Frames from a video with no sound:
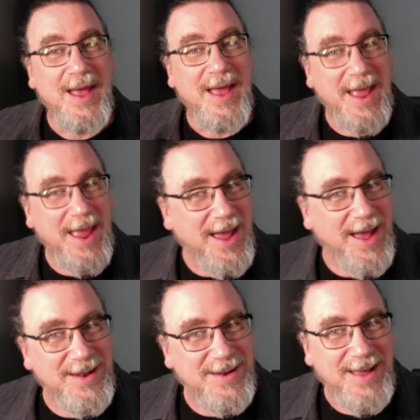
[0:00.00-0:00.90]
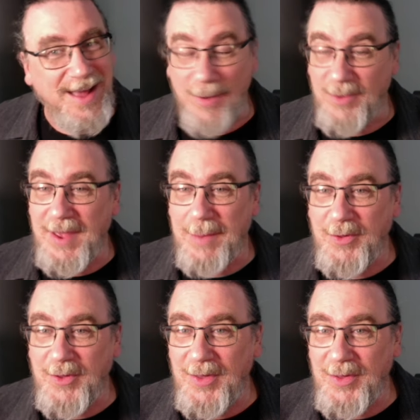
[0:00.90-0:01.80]
And I was
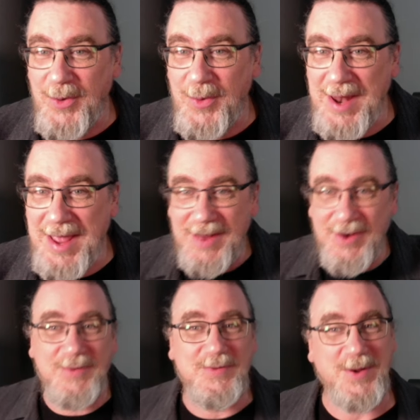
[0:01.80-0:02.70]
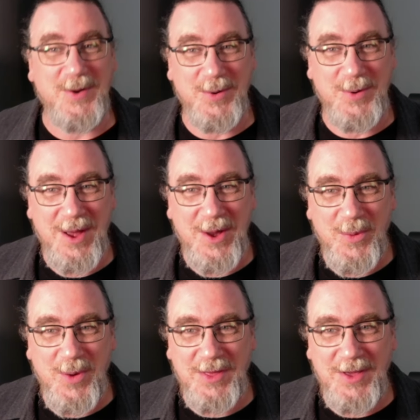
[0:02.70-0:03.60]
able to do an interview
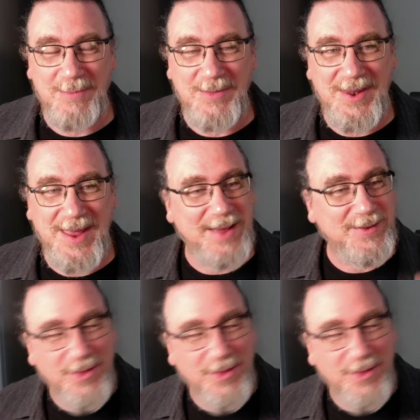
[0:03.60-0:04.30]
with him today.